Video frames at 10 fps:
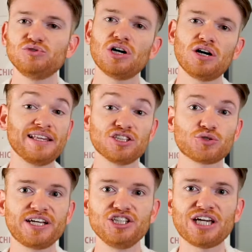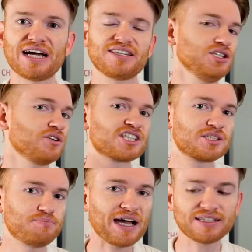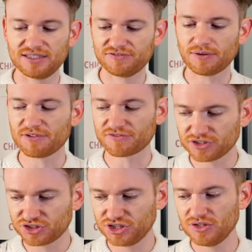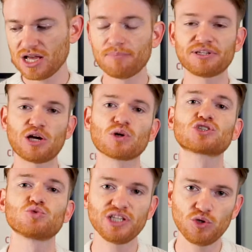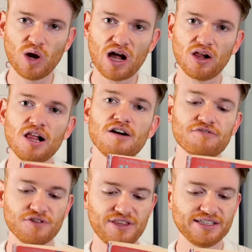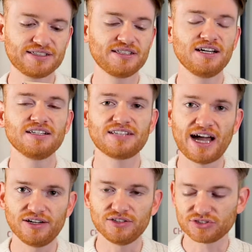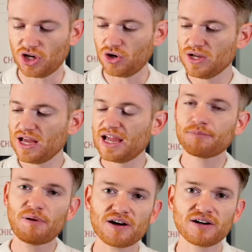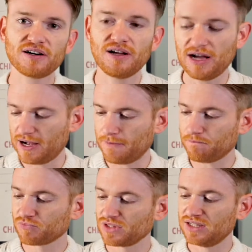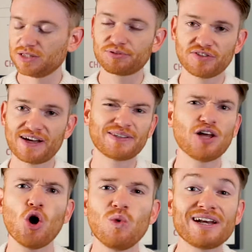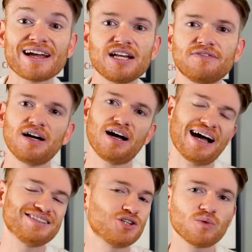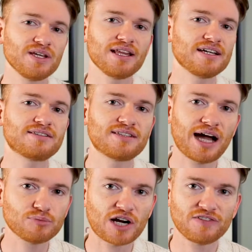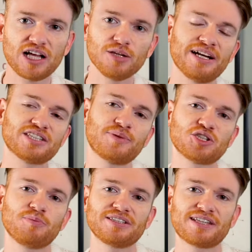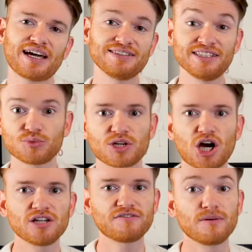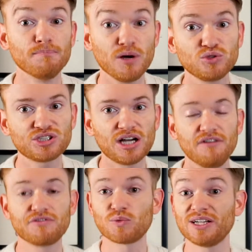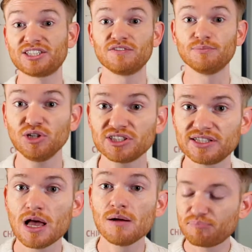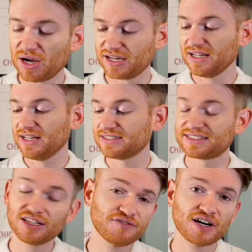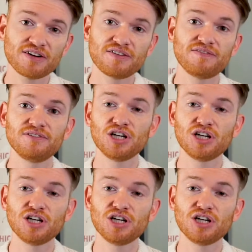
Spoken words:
you don't, and the Shrieking Shack that you don't expect from the first two, but that works really well for this title. So Harry Potter, Prisoner of Azkaban. Oh, one negative, I don't really like the time travel element, especially because they kind of disregard it for most of the rest of the books, but still a very